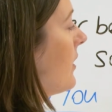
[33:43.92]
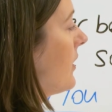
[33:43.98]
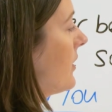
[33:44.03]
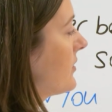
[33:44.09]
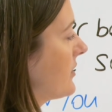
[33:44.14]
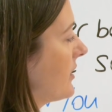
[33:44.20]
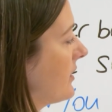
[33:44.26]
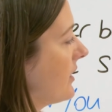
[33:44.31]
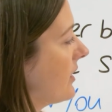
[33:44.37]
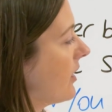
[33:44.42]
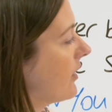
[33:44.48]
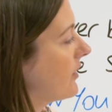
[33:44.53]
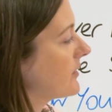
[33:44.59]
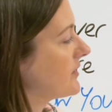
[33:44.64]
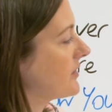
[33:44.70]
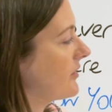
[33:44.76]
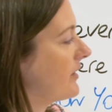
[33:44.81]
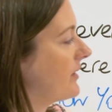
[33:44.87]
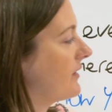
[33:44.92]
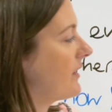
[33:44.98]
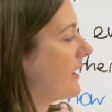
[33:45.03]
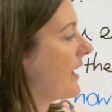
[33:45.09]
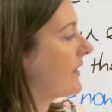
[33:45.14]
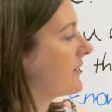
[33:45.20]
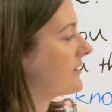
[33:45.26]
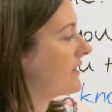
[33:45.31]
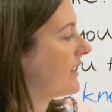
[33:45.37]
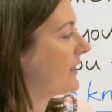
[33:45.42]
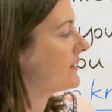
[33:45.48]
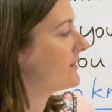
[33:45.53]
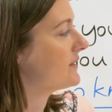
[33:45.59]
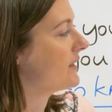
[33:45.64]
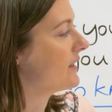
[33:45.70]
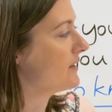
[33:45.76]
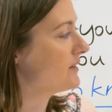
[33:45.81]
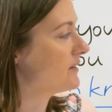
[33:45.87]
So the answer in that
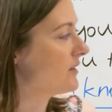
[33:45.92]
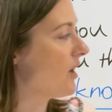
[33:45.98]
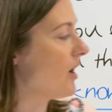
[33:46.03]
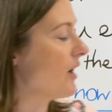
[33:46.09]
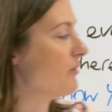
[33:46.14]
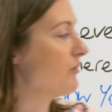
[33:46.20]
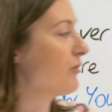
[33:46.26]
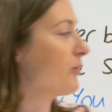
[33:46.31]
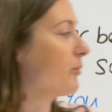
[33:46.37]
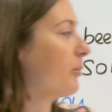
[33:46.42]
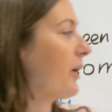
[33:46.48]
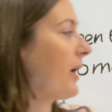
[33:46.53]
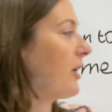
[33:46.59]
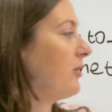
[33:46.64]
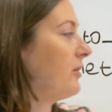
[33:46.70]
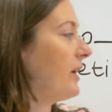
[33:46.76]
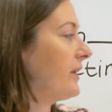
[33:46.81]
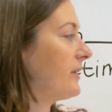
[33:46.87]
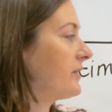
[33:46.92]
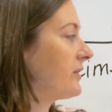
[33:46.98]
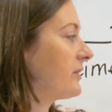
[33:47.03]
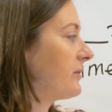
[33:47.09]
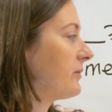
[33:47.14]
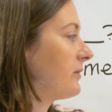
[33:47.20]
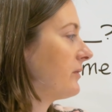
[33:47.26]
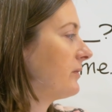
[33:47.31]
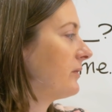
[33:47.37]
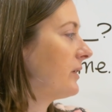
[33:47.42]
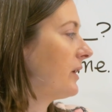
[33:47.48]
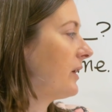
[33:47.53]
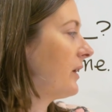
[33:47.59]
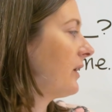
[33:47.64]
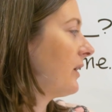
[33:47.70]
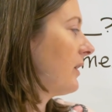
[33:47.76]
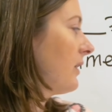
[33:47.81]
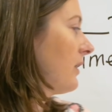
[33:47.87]
sense is, I'm from Poland.
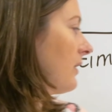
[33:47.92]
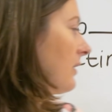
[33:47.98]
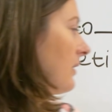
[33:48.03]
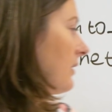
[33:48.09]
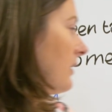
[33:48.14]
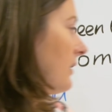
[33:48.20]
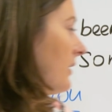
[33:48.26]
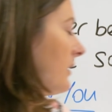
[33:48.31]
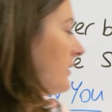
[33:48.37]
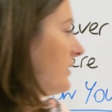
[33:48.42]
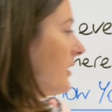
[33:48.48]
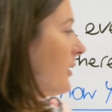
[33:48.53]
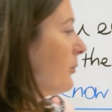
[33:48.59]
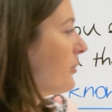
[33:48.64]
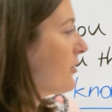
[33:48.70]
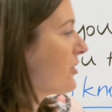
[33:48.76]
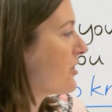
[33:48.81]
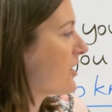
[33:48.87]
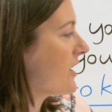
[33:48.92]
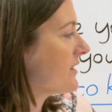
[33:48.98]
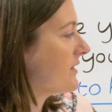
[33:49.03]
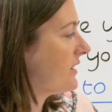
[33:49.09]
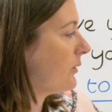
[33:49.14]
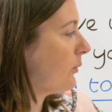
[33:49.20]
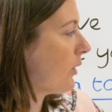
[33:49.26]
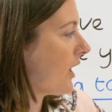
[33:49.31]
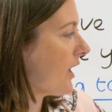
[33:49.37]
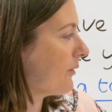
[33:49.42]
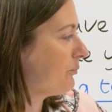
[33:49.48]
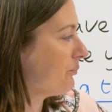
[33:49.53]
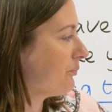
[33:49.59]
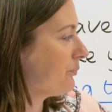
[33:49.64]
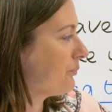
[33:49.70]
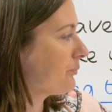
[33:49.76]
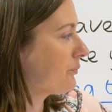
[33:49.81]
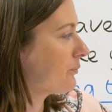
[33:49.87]
Number
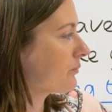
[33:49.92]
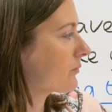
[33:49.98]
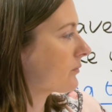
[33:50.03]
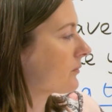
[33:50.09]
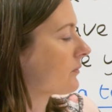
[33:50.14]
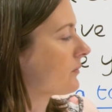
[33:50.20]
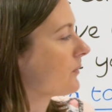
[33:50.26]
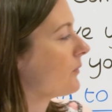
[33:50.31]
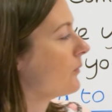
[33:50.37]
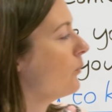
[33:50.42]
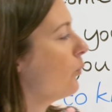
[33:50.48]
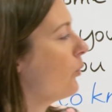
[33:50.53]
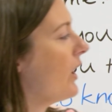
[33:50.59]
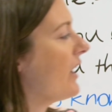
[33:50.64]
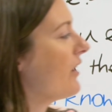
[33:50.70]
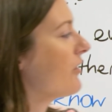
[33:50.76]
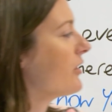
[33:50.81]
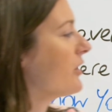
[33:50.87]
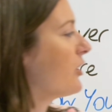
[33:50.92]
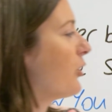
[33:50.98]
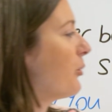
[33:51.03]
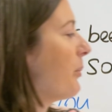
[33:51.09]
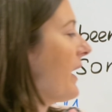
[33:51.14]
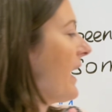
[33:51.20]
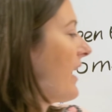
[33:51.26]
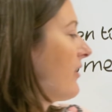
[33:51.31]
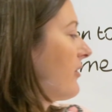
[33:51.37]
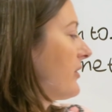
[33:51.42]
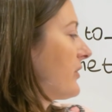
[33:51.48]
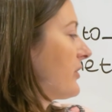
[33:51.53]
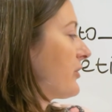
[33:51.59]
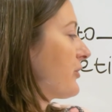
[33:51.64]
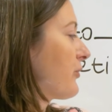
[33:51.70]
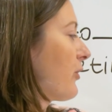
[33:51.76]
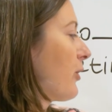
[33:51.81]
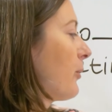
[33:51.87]
31, where are your
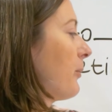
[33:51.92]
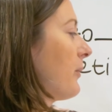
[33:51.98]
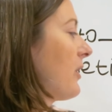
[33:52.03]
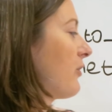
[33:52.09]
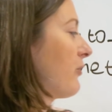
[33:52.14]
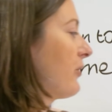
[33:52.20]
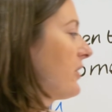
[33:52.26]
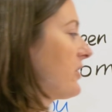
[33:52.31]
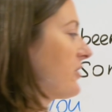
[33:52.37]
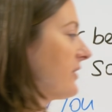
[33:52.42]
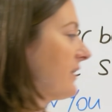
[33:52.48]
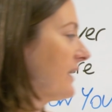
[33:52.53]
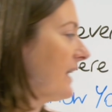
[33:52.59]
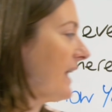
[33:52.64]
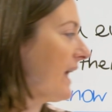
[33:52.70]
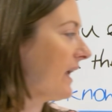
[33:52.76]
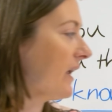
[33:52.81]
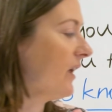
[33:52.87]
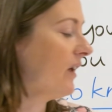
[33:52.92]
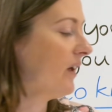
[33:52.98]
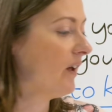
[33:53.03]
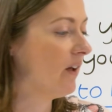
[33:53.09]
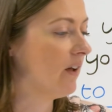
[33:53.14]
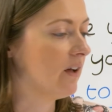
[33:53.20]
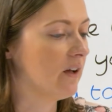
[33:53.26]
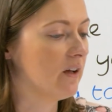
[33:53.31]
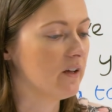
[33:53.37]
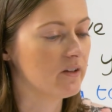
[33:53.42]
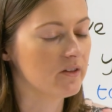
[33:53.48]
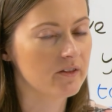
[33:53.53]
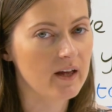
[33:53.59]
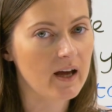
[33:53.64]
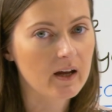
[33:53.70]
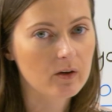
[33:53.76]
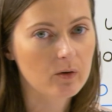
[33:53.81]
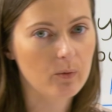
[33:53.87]
parents from originally?
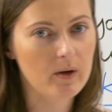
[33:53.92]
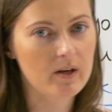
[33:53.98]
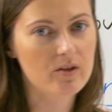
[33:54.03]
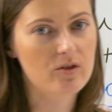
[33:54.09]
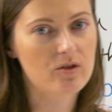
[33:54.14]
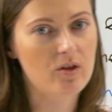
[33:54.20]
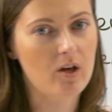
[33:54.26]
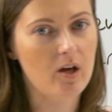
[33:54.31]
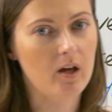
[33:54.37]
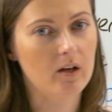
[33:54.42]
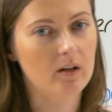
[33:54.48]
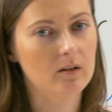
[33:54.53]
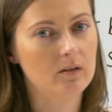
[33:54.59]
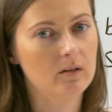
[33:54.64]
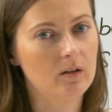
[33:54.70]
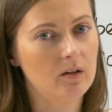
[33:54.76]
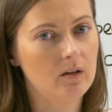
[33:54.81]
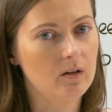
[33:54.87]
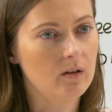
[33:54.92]
That question,